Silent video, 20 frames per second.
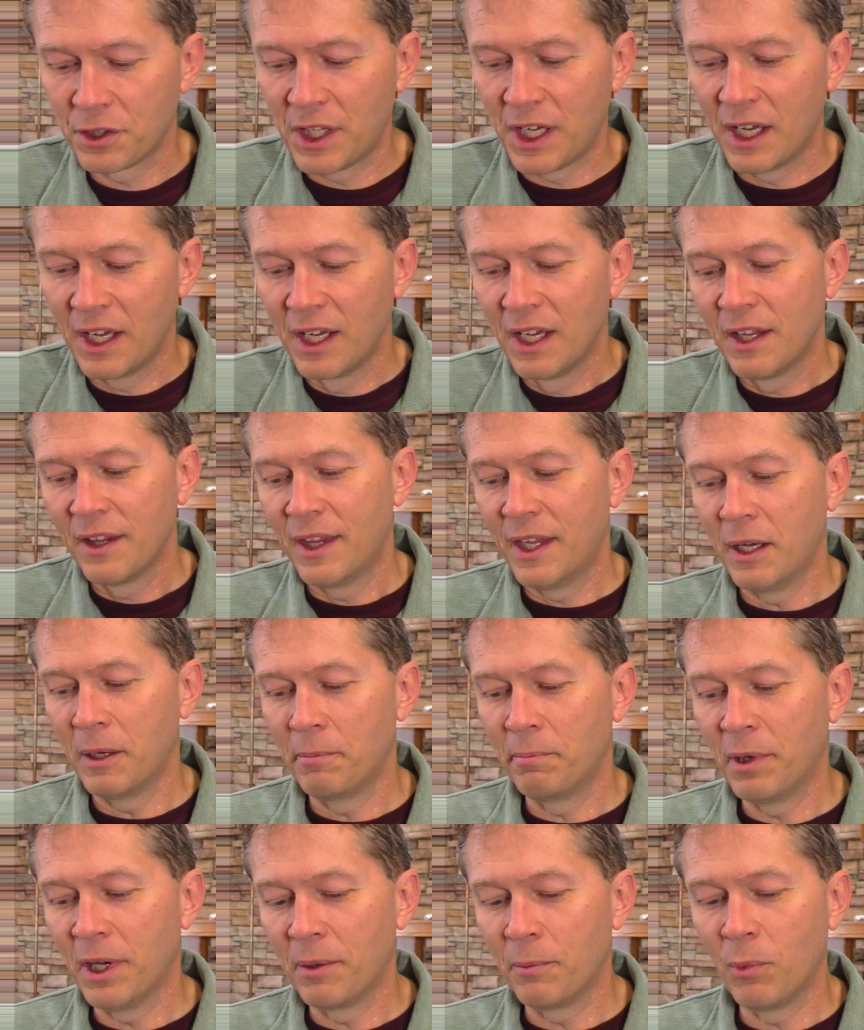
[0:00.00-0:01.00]

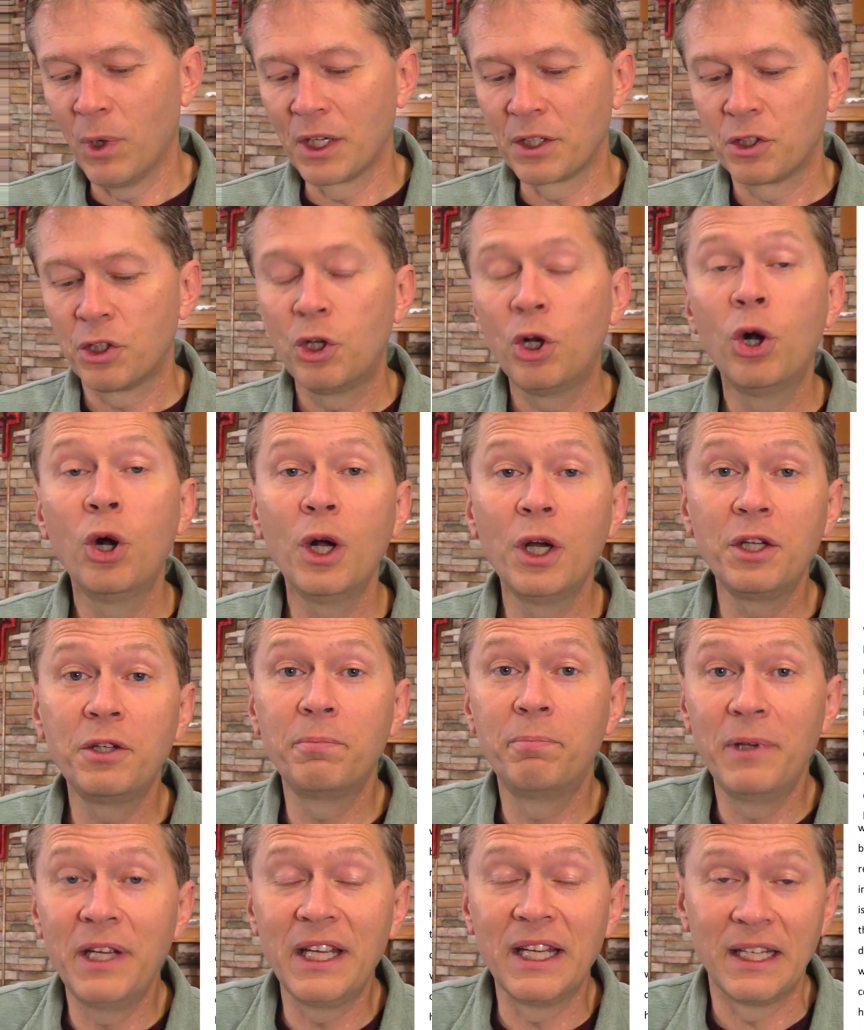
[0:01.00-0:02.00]
but one
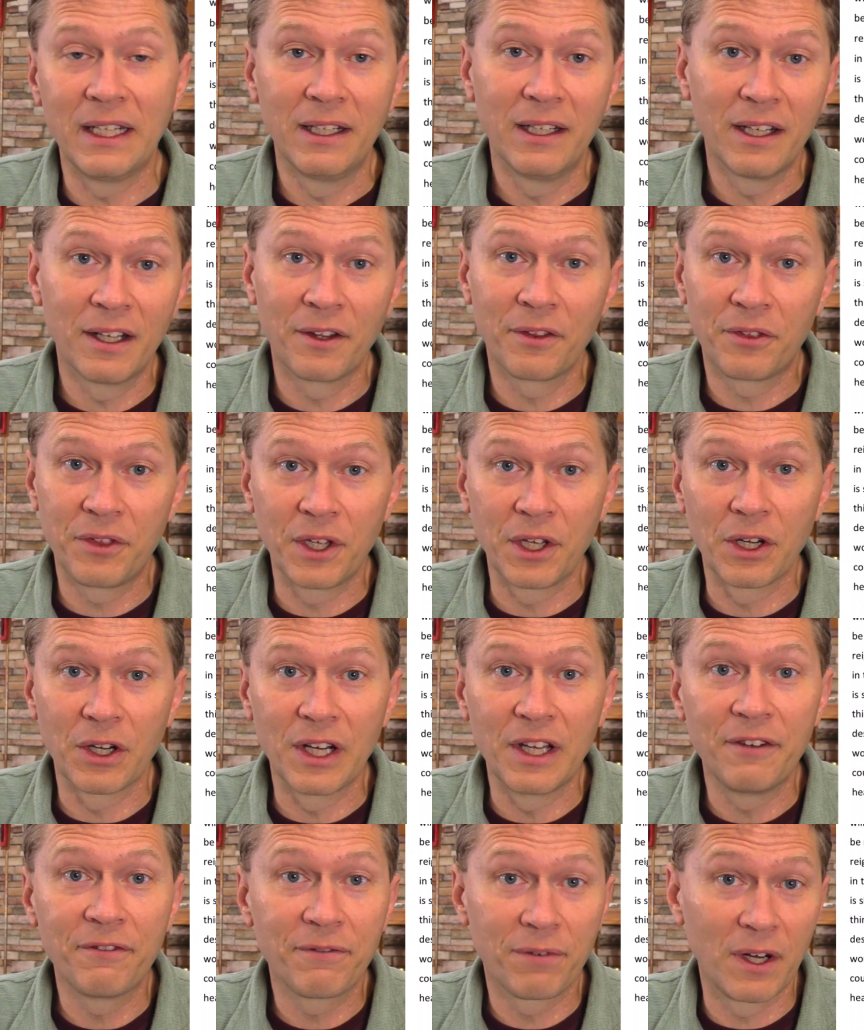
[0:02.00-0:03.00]
could be, in
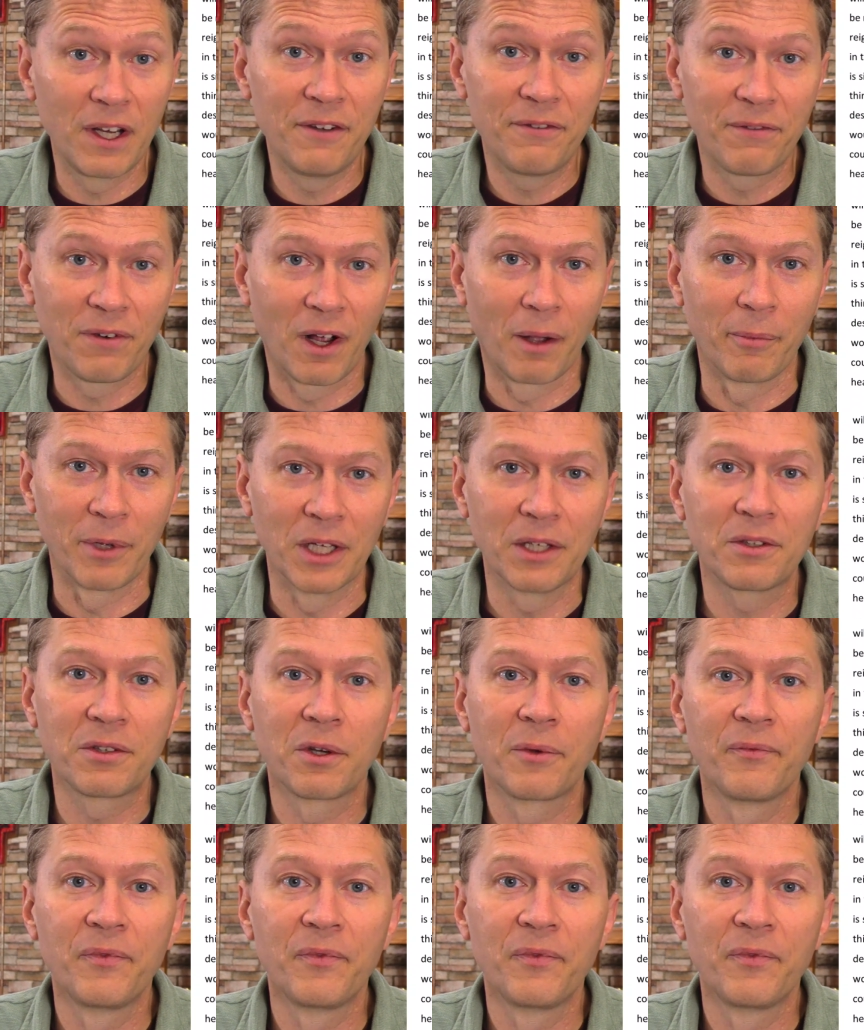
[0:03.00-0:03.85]
theory, free from it.